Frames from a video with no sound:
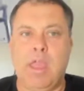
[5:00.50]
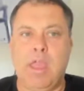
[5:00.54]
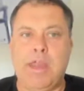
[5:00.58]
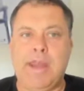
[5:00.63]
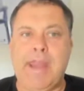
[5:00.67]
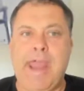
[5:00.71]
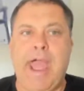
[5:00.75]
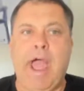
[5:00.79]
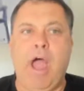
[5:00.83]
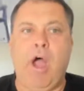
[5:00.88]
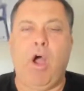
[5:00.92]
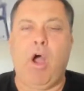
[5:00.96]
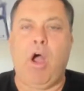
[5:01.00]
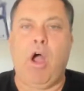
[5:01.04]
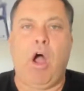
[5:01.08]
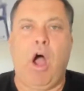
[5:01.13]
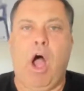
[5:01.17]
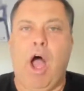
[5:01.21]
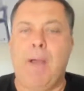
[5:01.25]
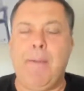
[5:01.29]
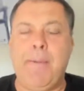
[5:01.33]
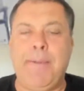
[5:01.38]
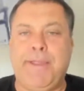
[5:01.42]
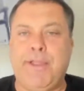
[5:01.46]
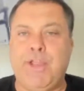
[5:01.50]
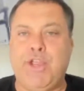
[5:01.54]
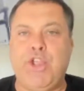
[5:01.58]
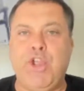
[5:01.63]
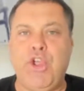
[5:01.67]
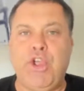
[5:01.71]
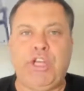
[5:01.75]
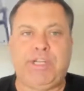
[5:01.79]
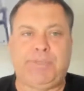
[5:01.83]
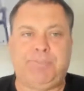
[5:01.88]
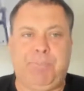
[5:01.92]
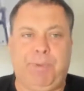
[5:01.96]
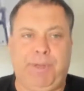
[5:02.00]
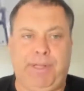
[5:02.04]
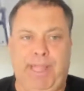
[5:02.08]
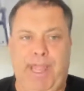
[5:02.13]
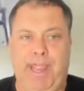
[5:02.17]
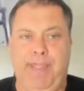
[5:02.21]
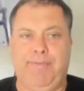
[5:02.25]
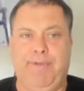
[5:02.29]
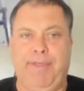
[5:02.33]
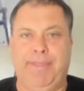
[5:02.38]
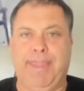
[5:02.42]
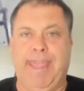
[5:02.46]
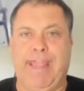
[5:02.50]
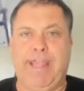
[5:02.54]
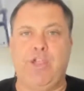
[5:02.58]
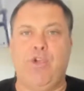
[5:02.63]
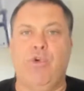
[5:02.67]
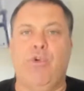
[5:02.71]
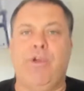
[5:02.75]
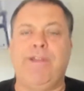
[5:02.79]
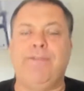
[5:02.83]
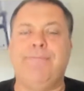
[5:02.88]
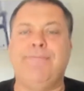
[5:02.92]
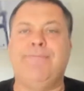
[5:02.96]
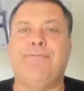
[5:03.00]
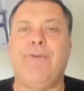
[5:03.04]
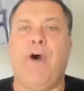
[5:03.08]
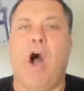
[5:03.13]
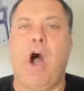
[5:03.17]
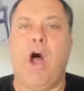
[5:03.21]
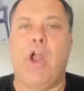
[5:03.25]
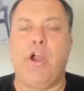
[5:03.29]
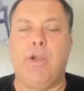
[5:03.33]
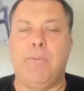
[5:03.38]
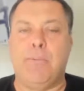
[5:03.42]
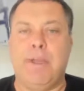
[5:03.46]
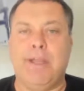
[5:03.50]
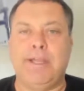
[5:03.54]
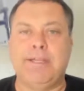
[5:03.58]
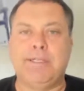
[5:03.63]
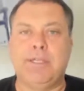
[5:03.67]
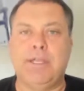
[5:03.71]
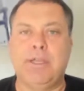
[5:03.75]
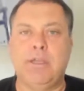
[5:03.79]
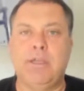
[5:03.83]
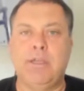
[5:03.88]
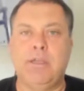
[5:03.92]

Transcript: Now, I'm a huge believer that your environment